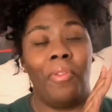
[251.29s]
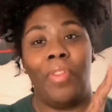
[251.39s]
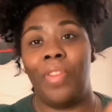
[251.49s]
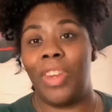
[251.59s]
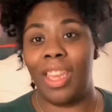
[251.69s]

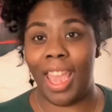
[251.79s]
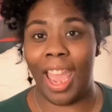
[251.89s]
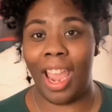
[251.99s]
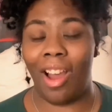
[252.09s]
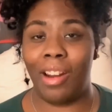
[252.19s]

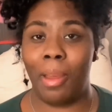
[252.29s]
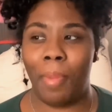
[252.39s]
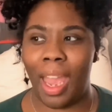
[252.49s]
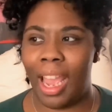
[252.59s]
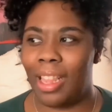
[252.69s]
$50K on a
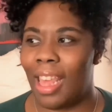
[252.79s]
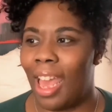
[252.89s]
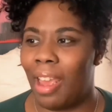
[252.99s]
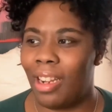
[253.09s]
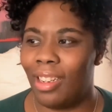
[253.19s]
bag
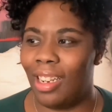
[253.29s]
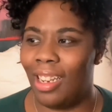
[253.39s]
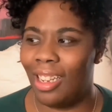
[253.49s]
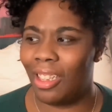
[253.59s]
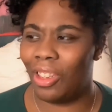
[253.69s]
that
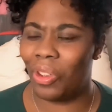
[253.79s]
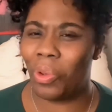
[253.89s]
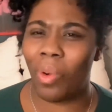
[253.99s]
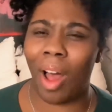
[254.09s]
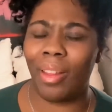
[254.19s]
the
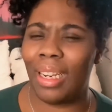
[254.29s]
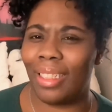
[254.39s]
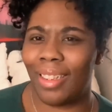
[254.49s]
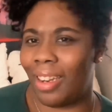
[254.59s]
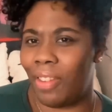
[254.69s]
quality
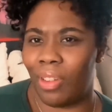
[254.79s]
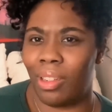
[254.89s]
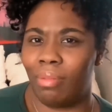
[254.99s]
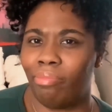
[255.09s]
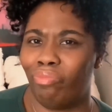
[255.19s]
is not even,